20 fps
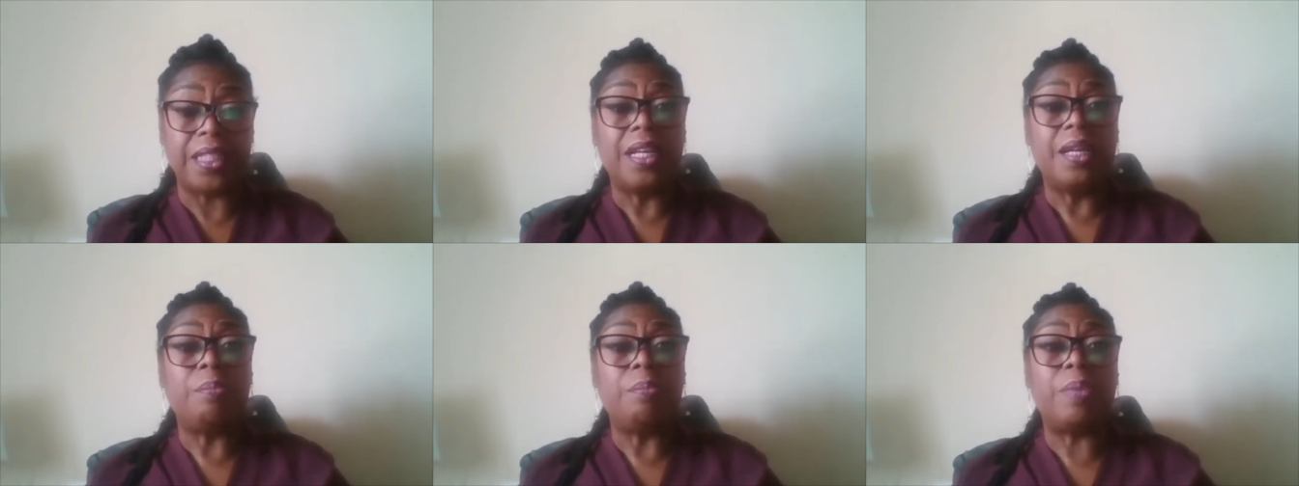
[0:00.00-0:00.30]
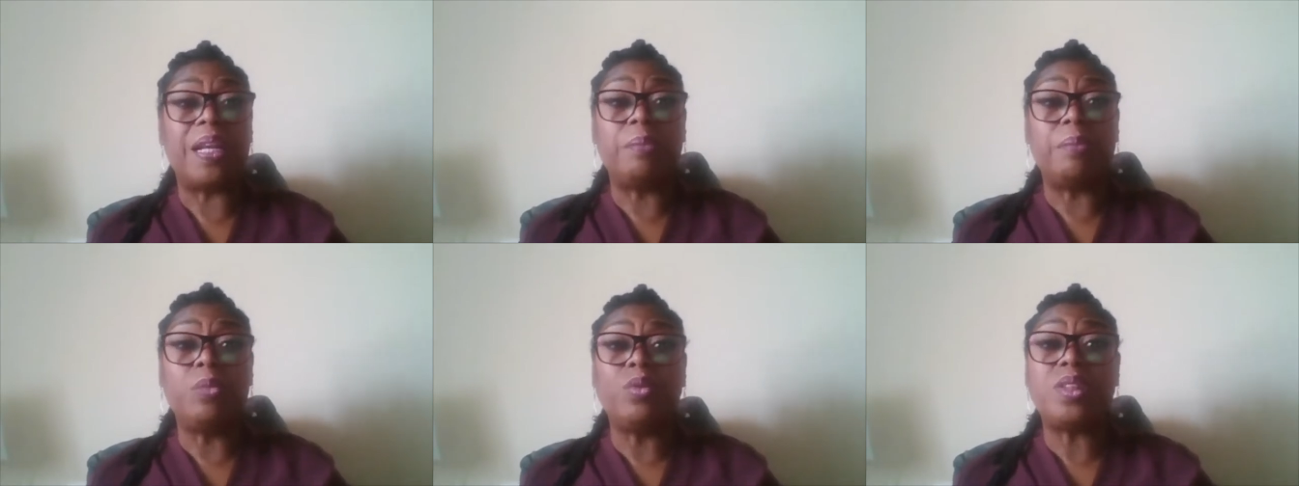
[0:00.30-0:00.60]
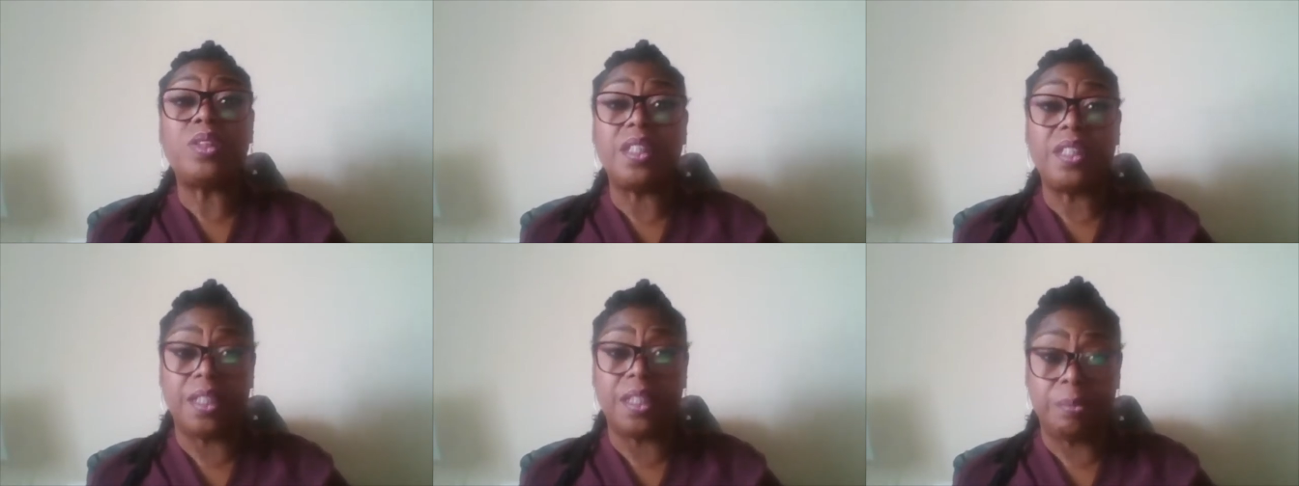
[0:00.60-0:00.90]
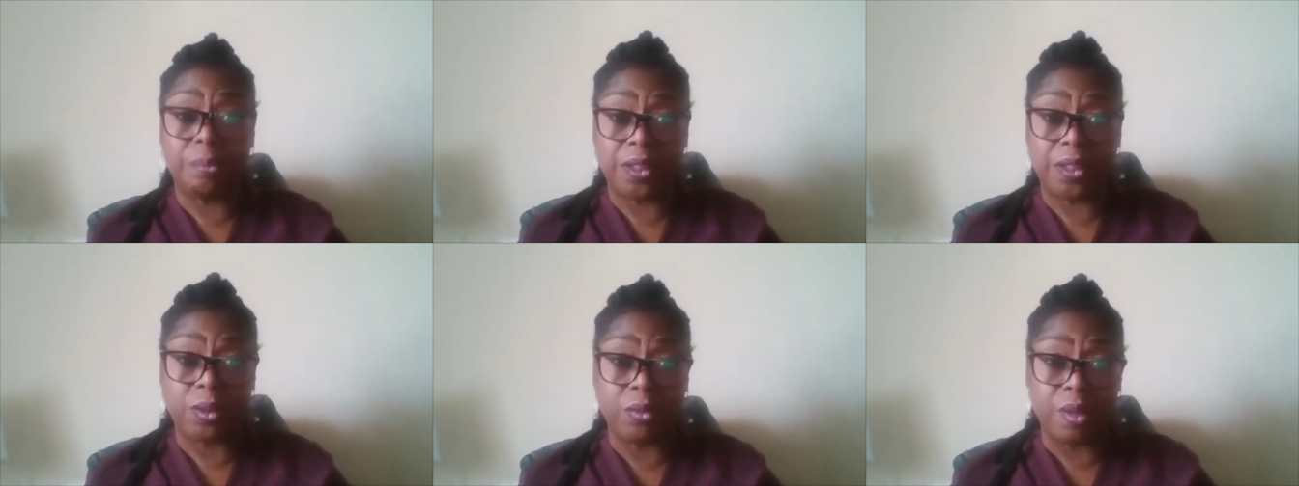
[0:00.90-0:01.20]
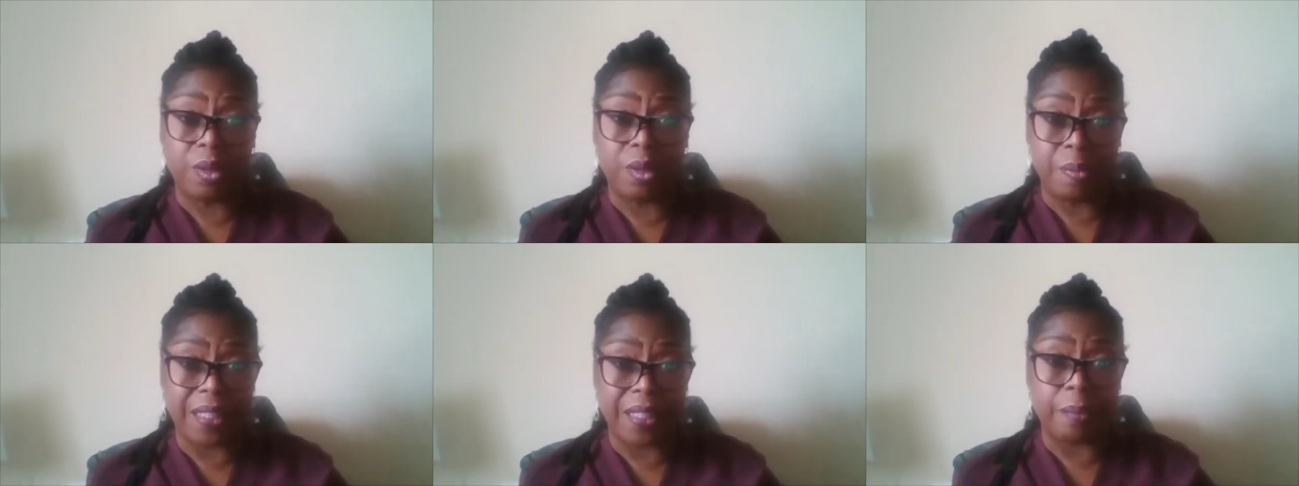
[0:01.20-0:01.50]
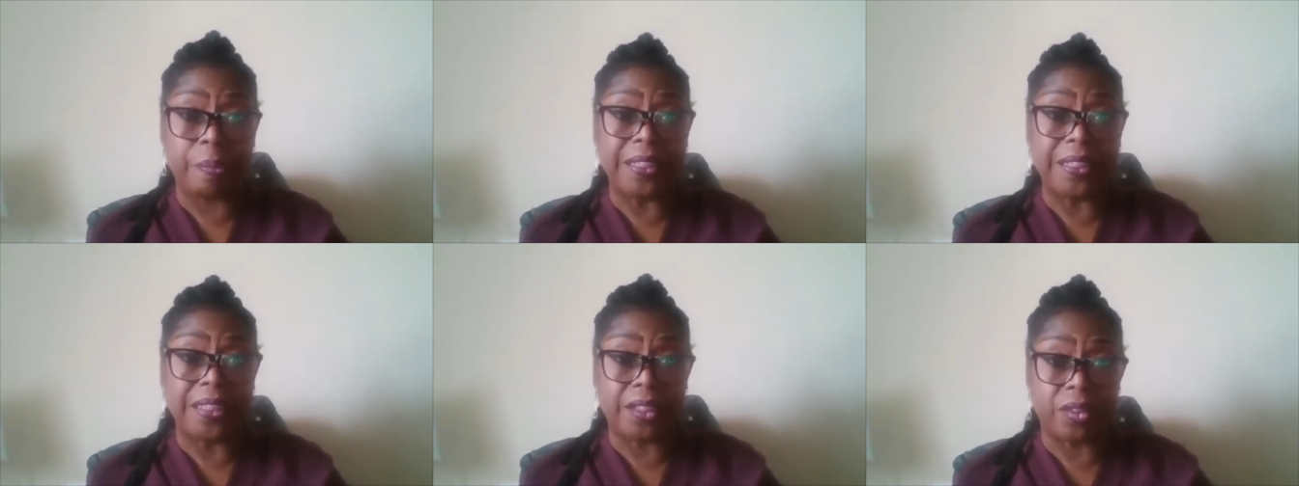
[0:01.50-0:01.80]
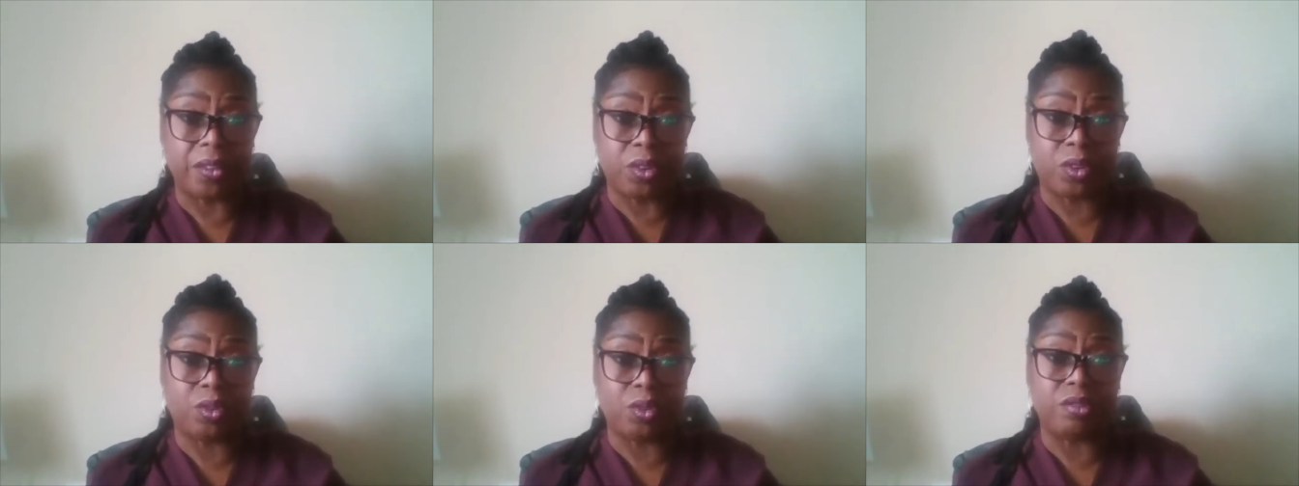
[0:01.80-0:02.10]
but I'm also going to be talking about the
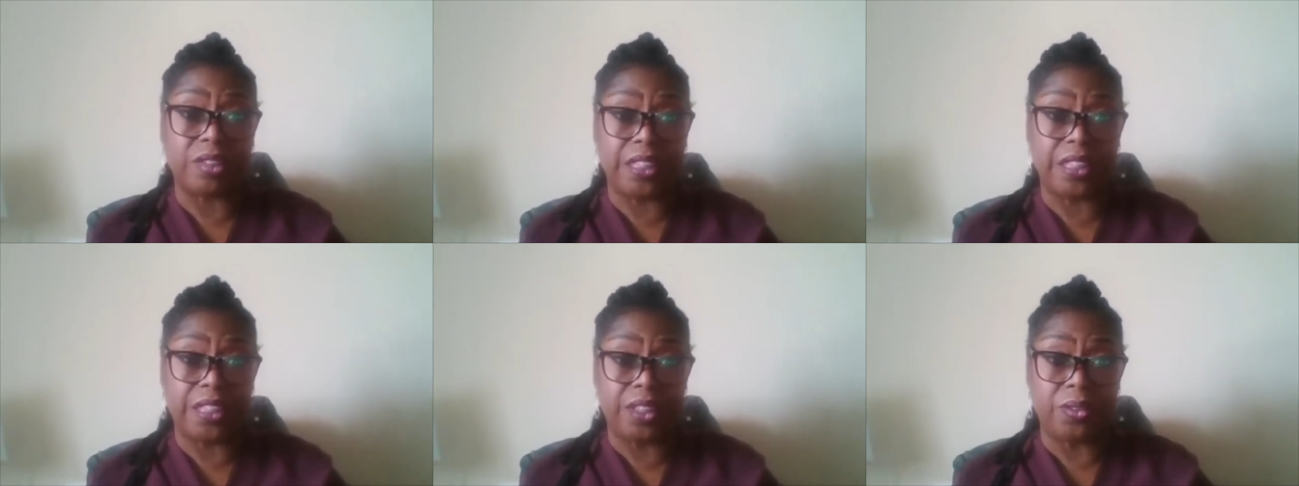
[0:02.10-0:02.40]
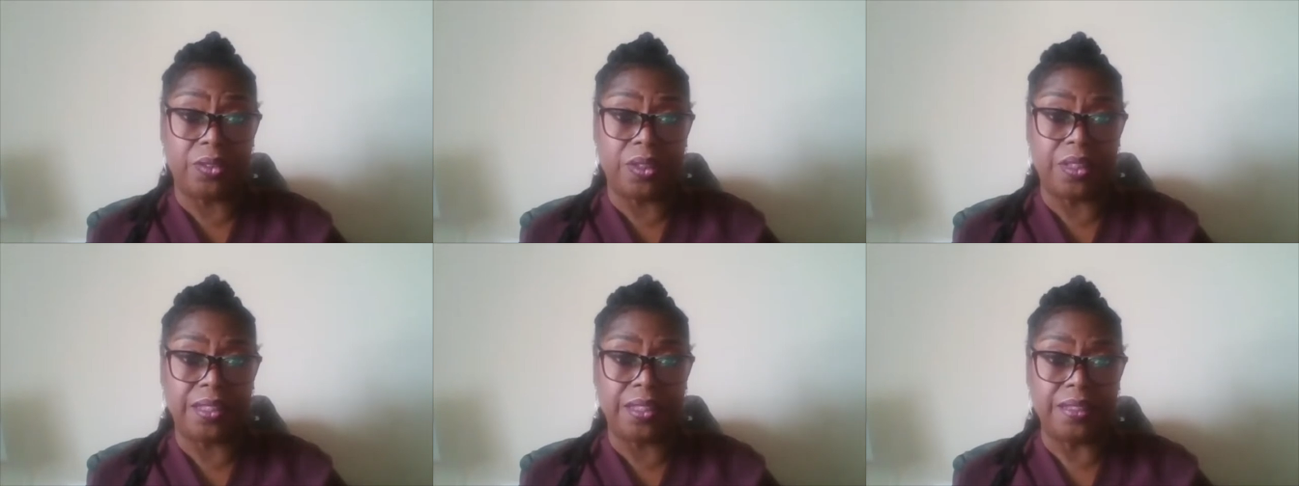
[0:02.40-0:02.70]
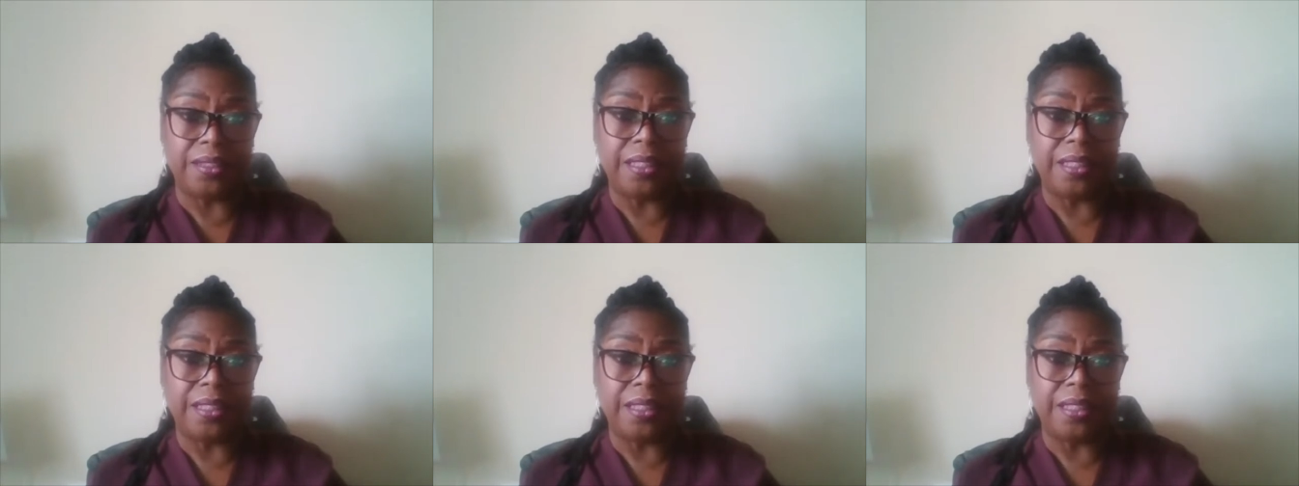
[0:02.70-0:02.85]
Pentecostal Credit Union